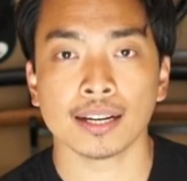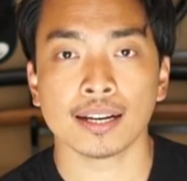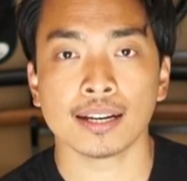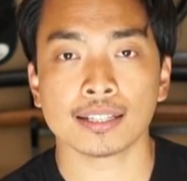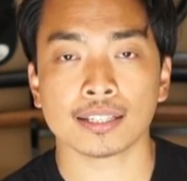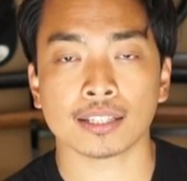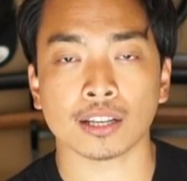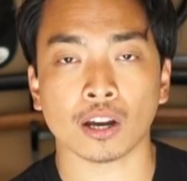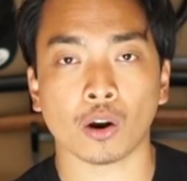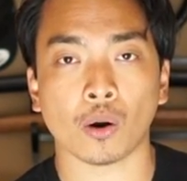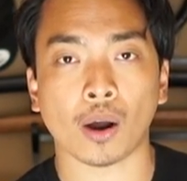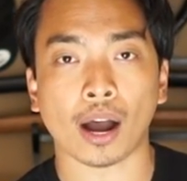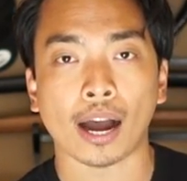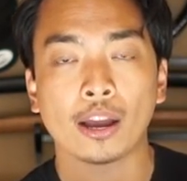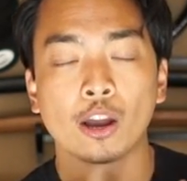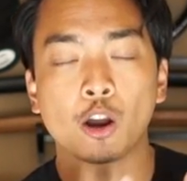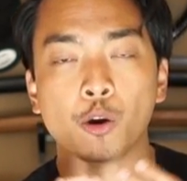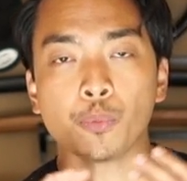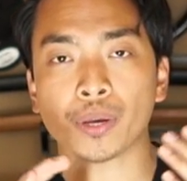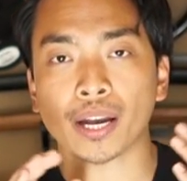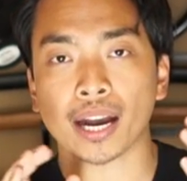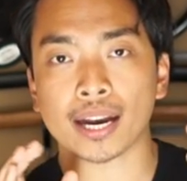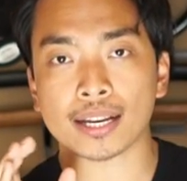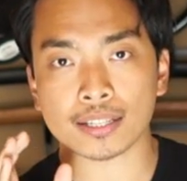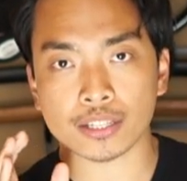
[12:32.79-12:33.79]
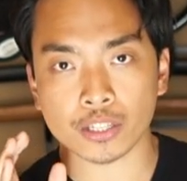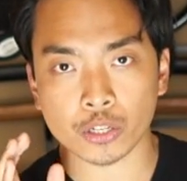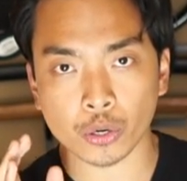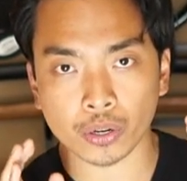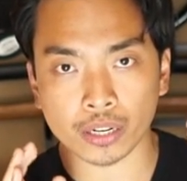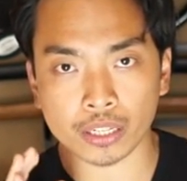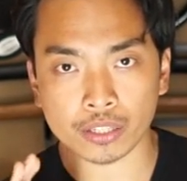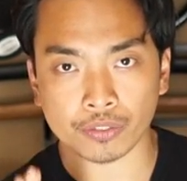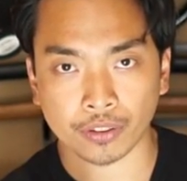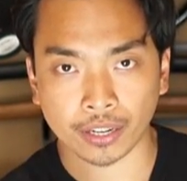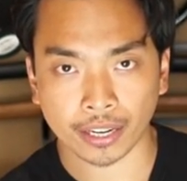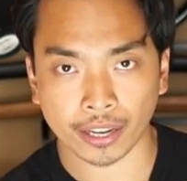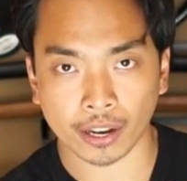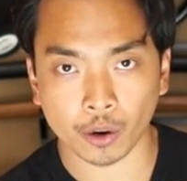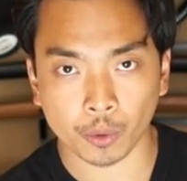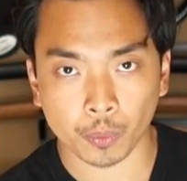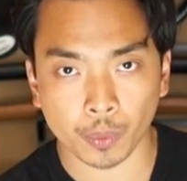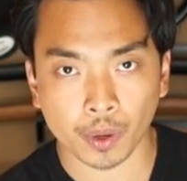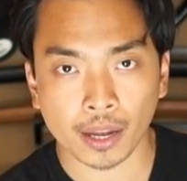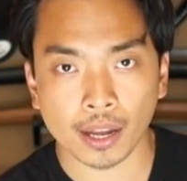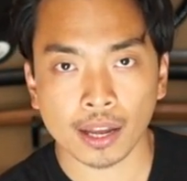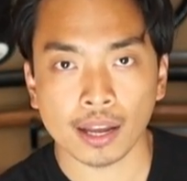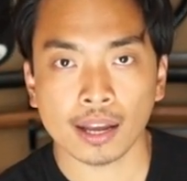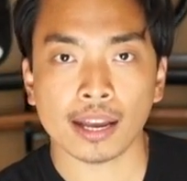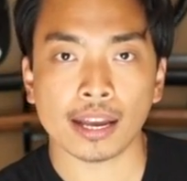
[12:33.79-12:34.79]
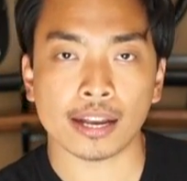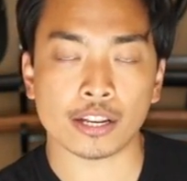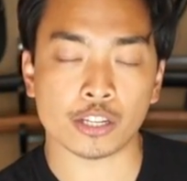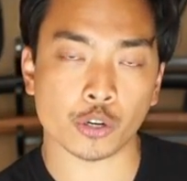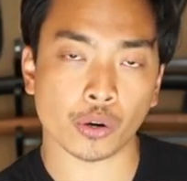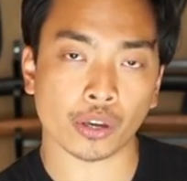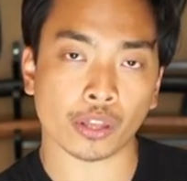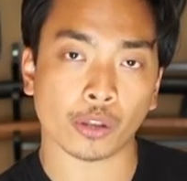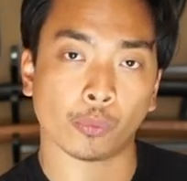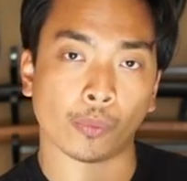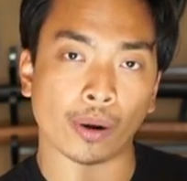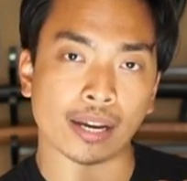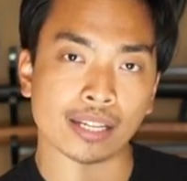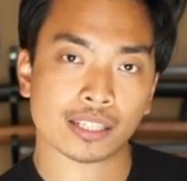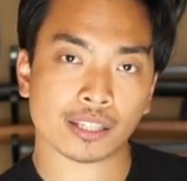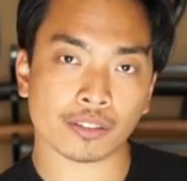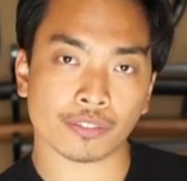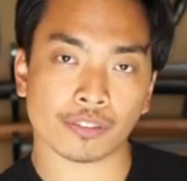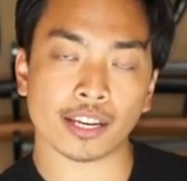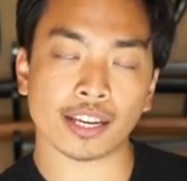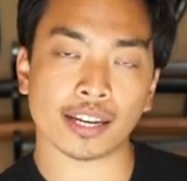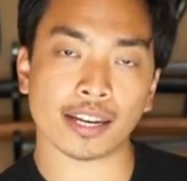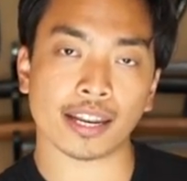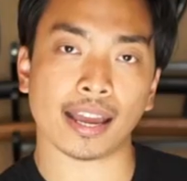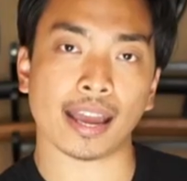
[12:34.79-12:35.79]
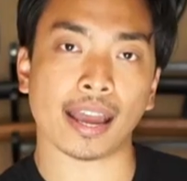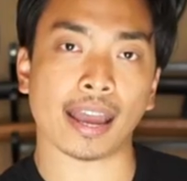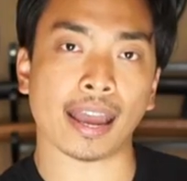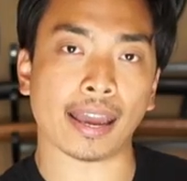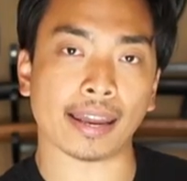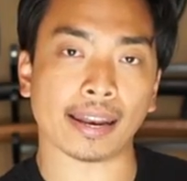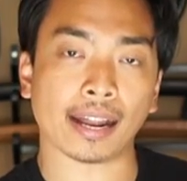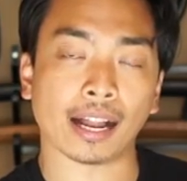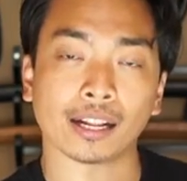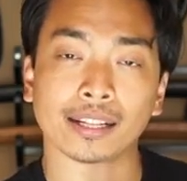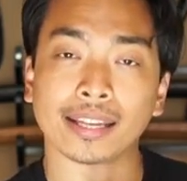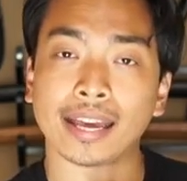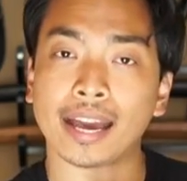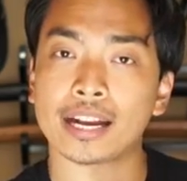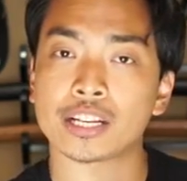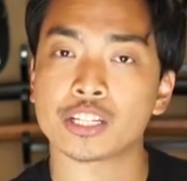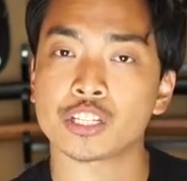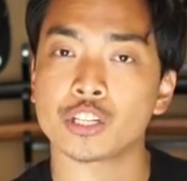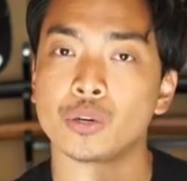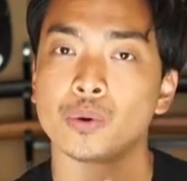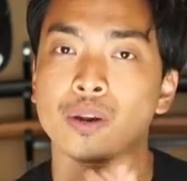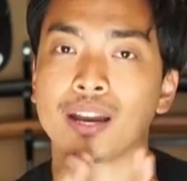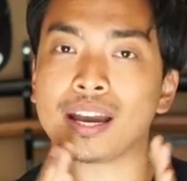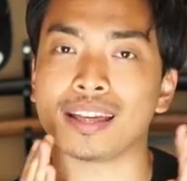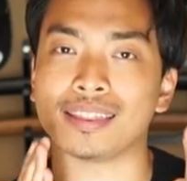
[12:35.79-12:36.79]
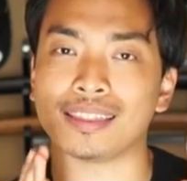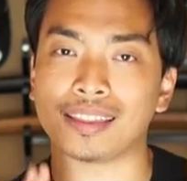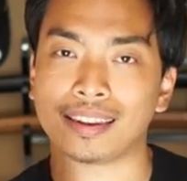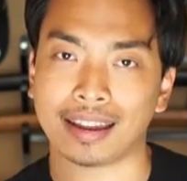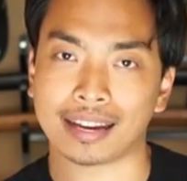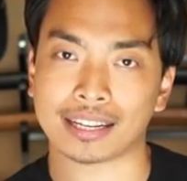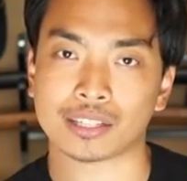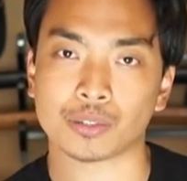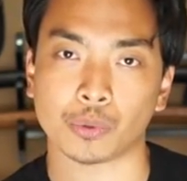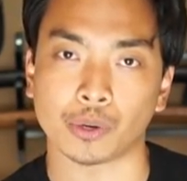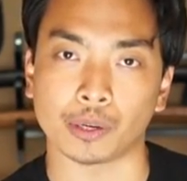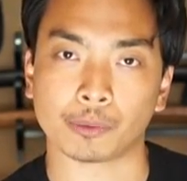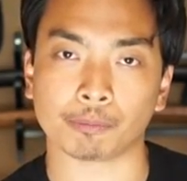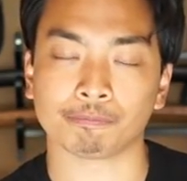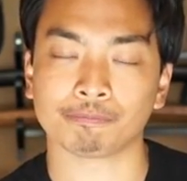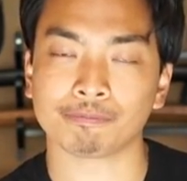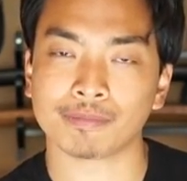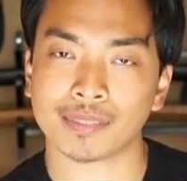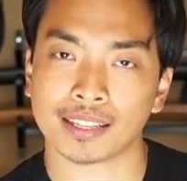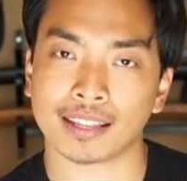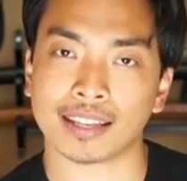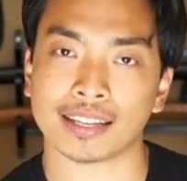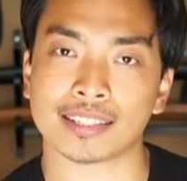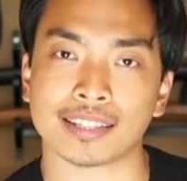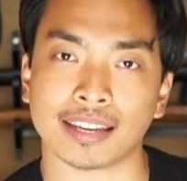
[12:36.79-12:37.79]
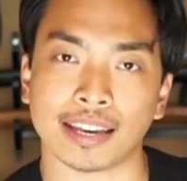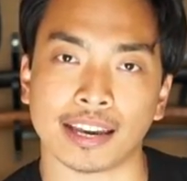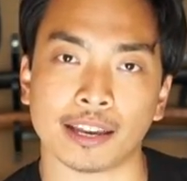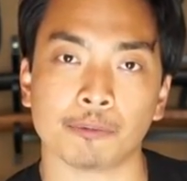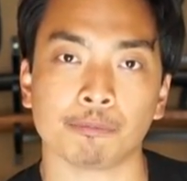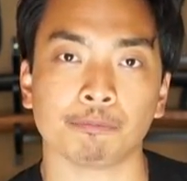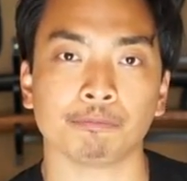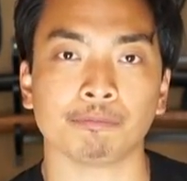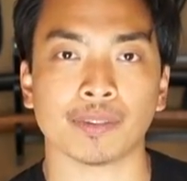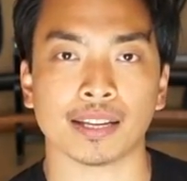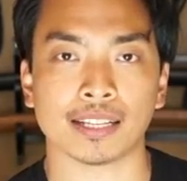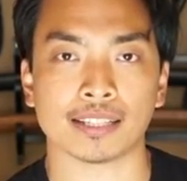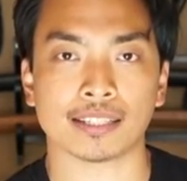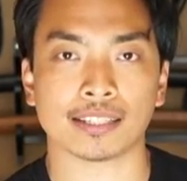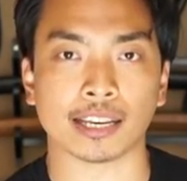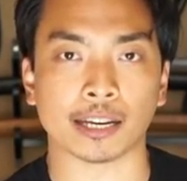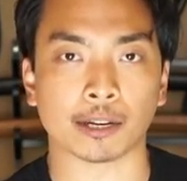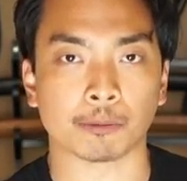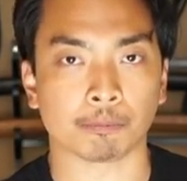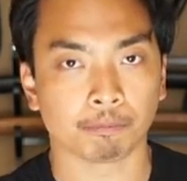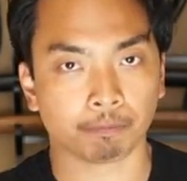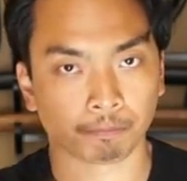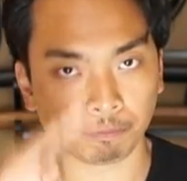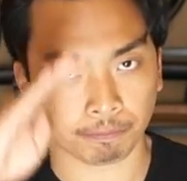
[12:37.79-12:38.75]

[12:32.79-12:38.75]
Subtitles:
So I hope you guys enjoyed this video, enjoy the rest of it, and I'll catch you in the next one. Thanks again, and see ya.